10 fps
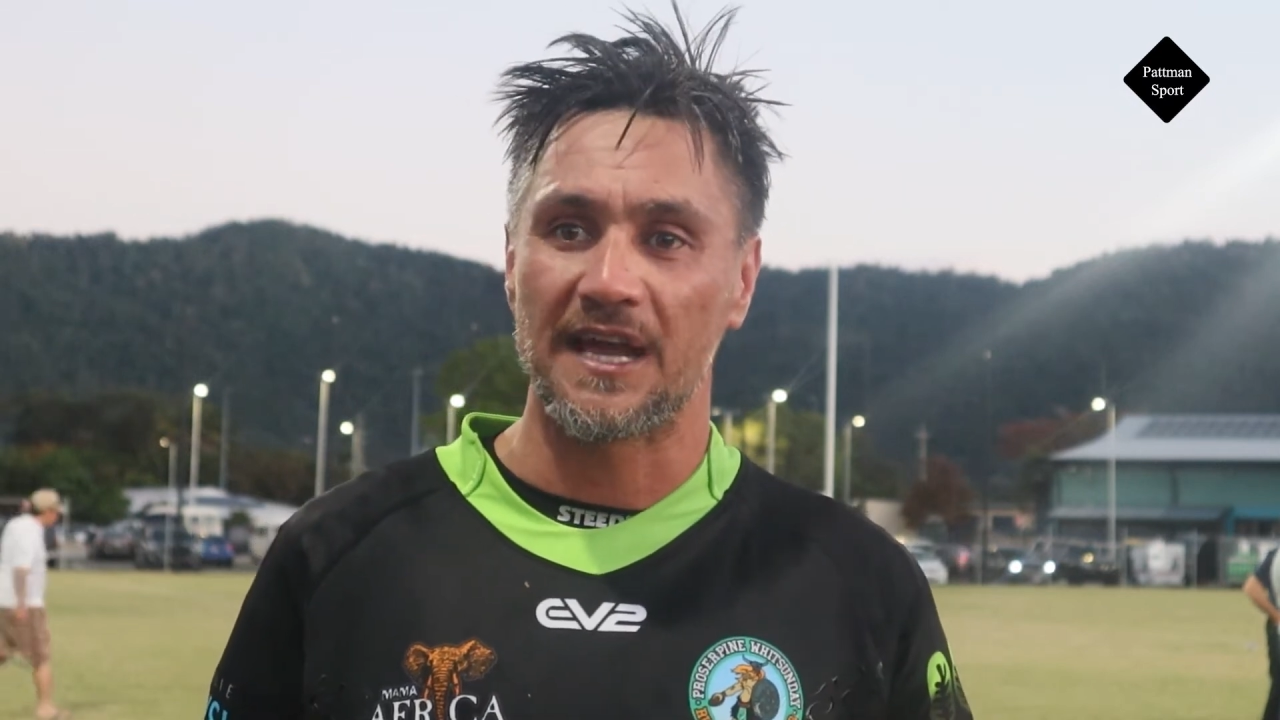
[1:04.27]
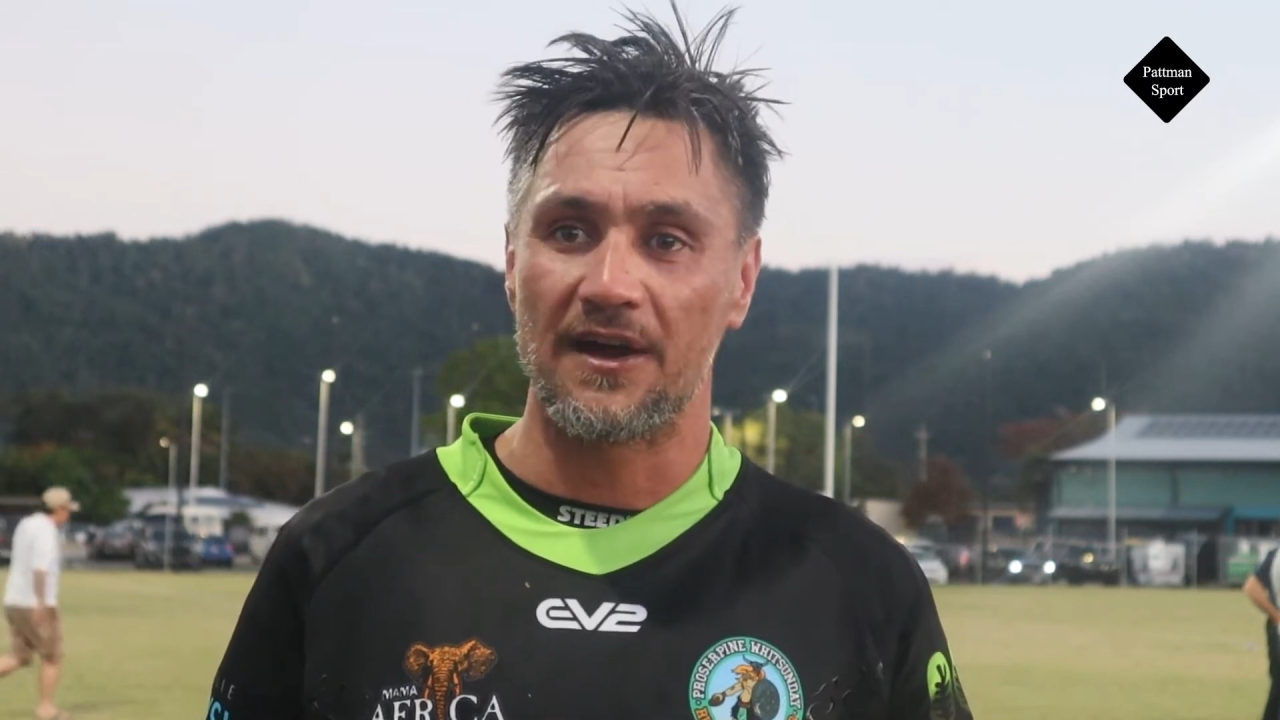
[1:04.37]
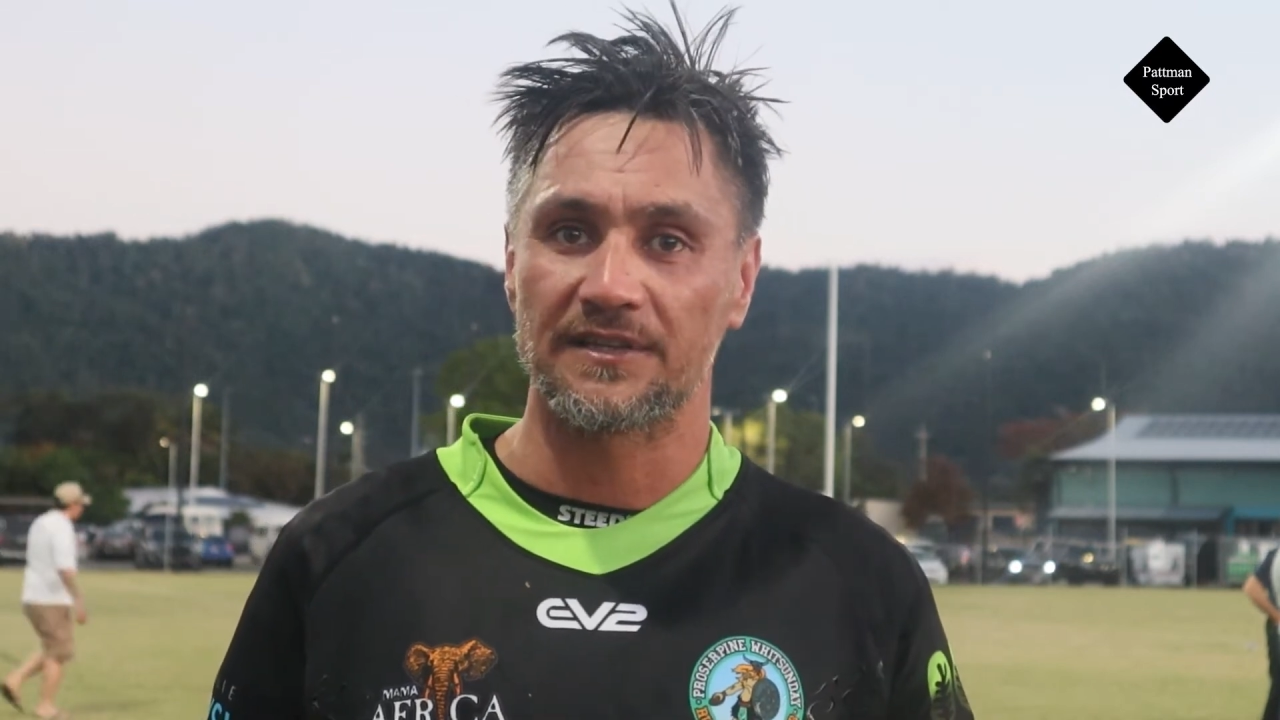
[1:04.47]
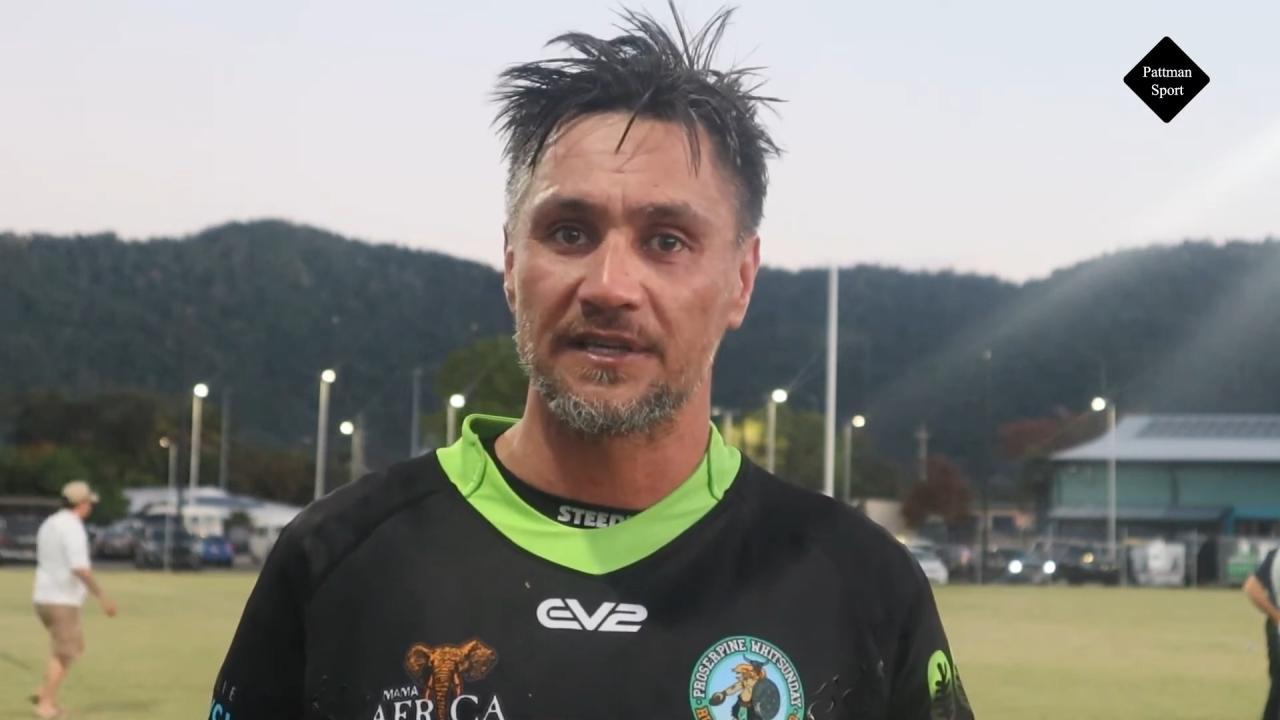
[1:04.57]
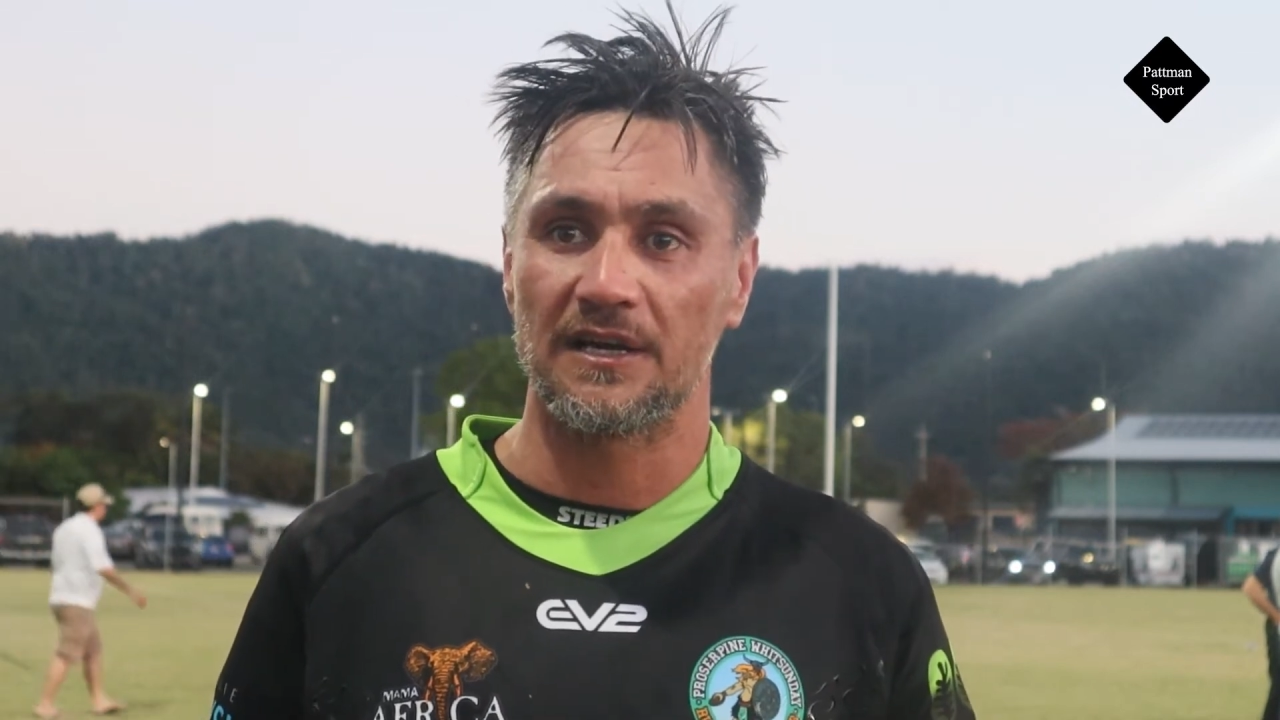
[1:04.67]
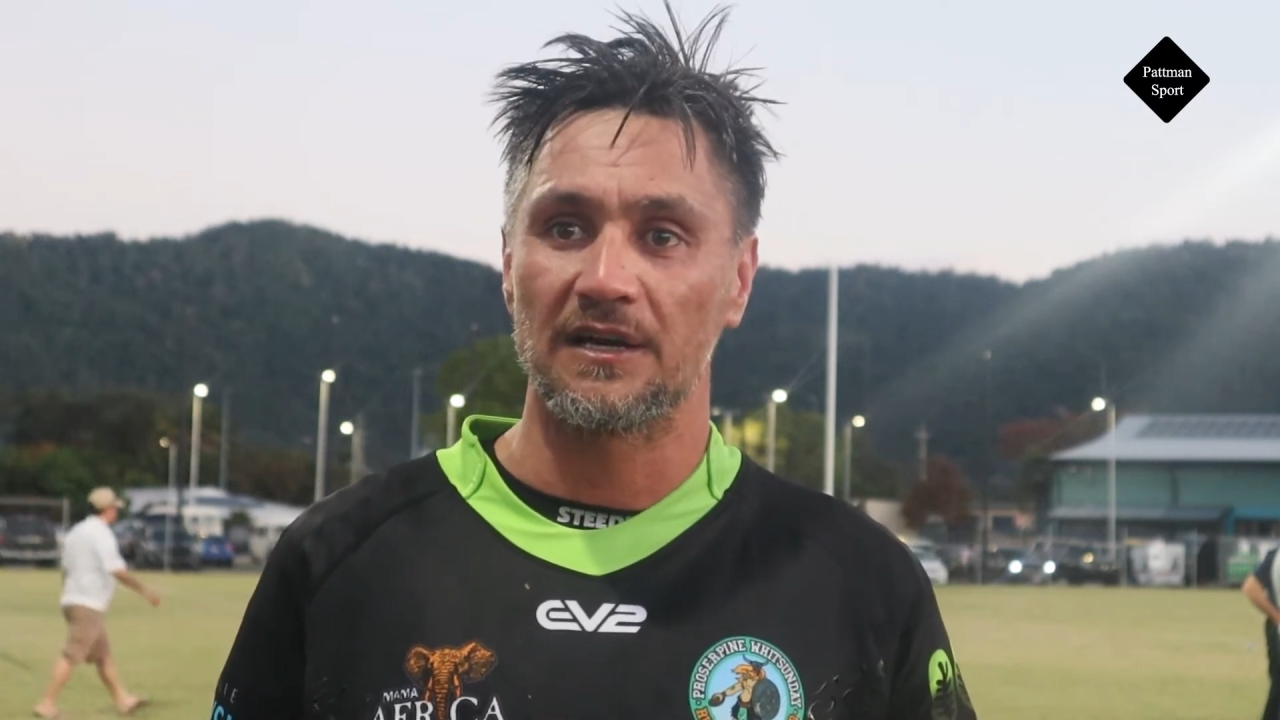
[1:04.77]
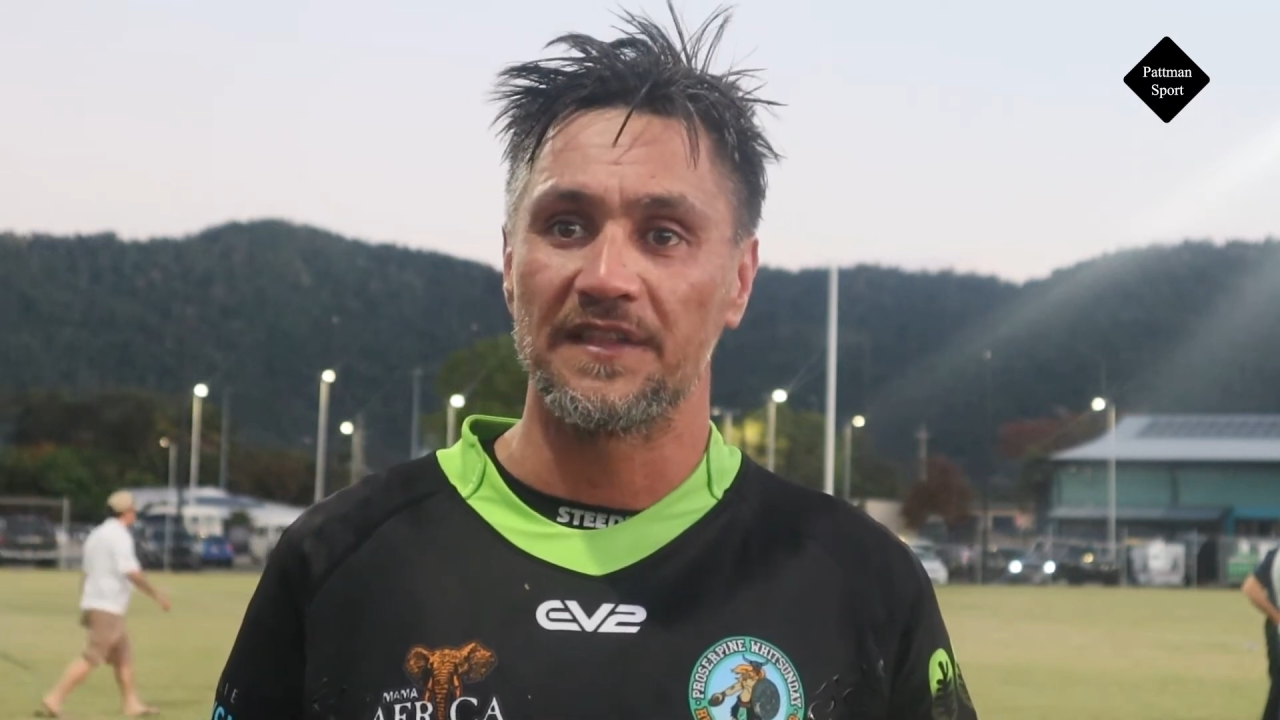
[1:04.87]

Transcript: character